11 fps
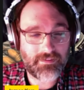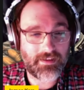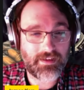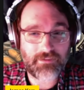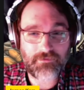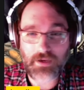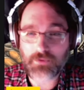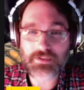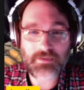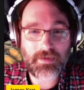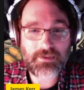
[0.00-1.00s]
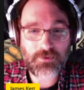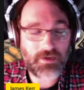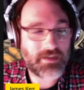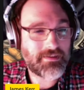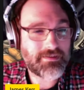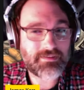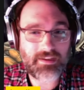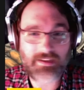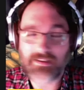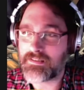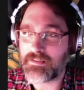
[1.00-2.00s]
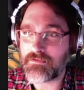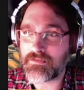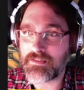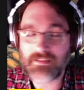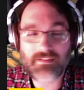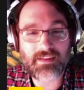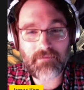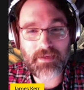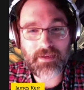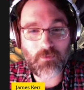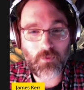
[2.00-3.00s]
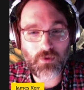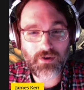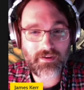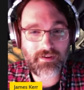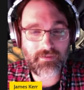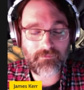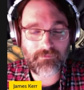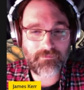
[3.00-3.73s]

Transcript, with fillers: Like yeah. I was in my 20s and you let me work on a